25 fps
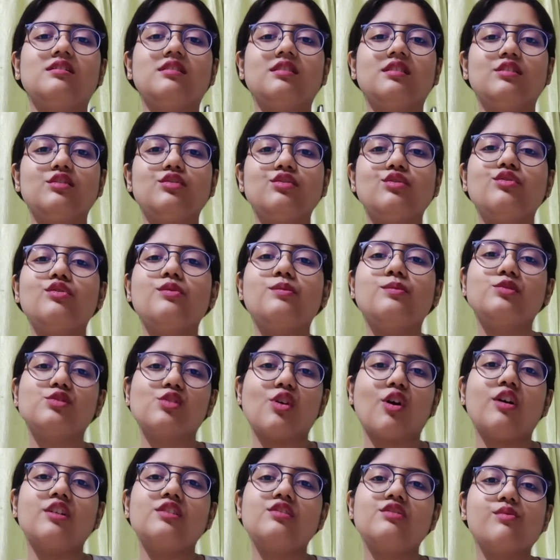YouTube
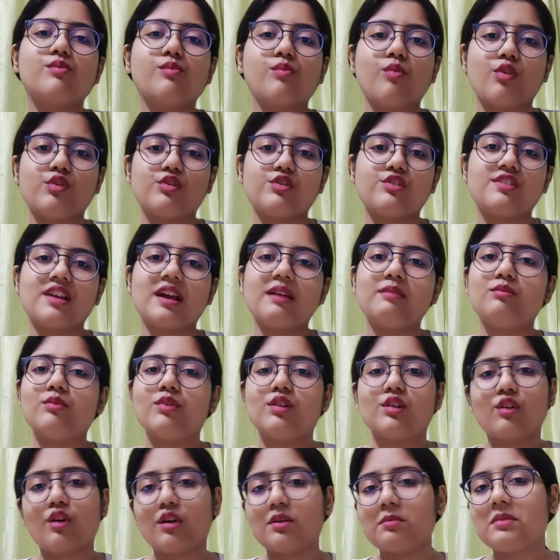short watch time
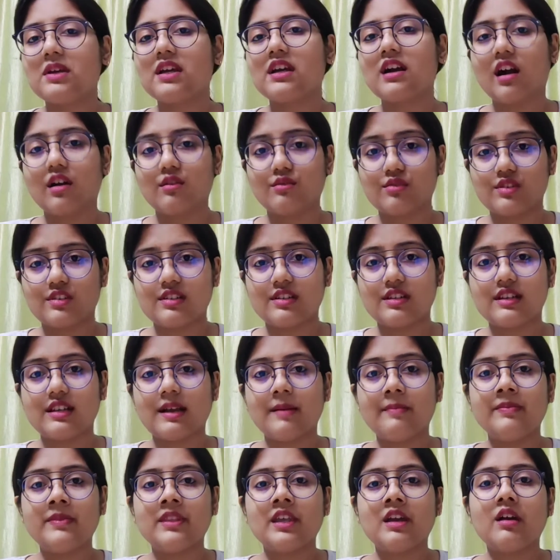will not be counted
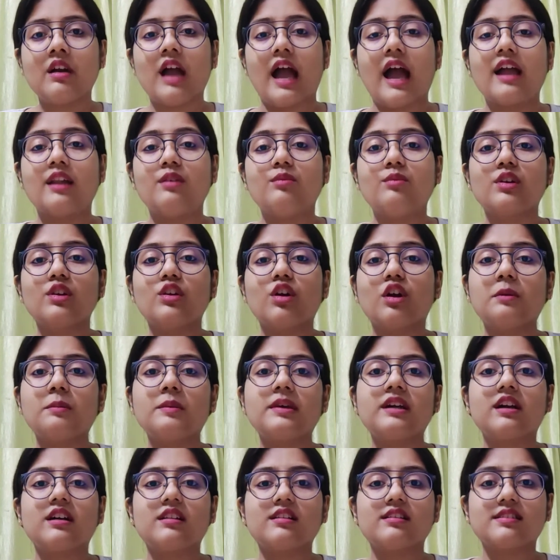and will not be
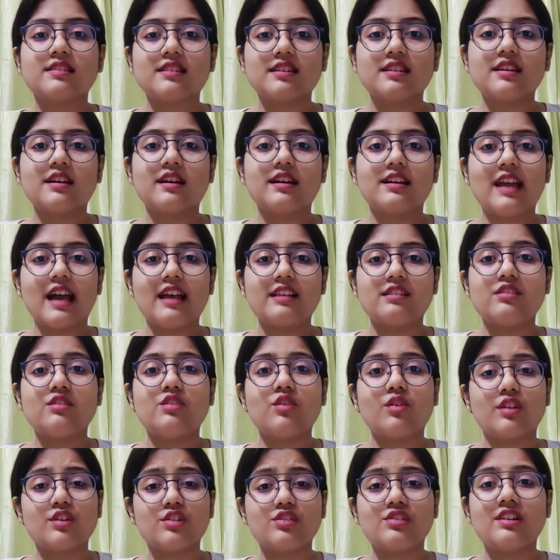considered as an
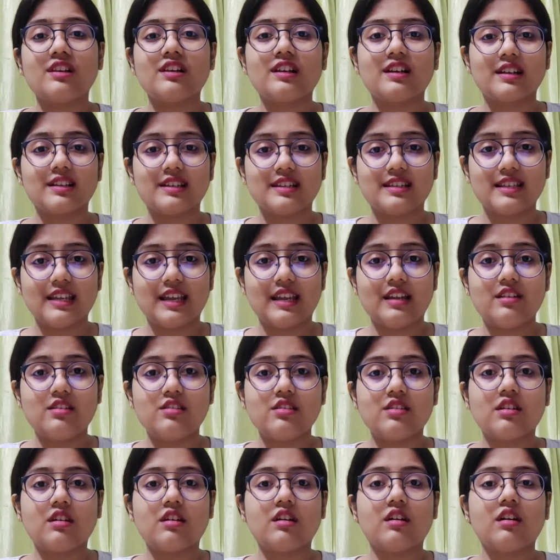original content
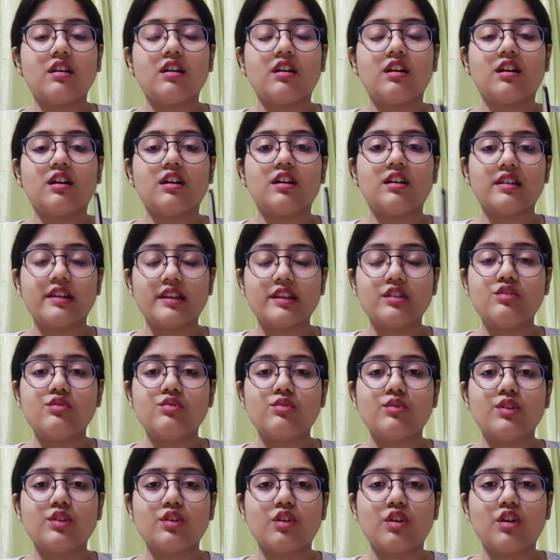
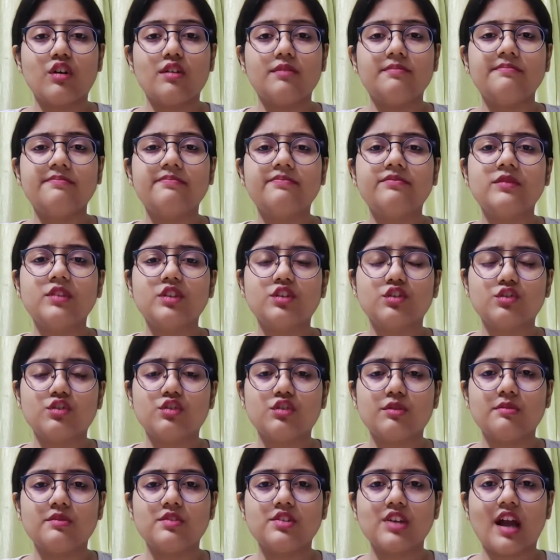into your
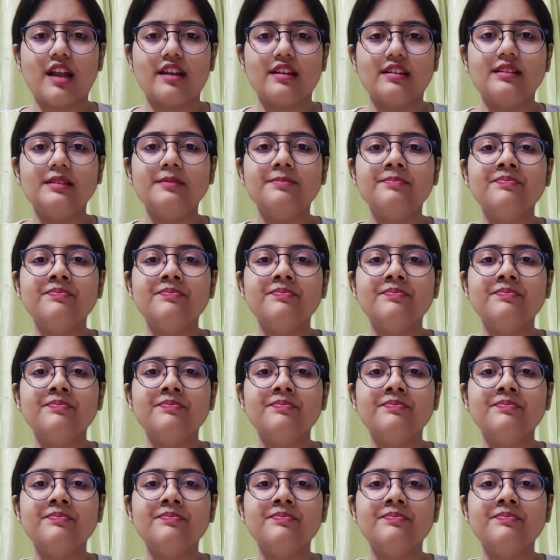YouTube channel.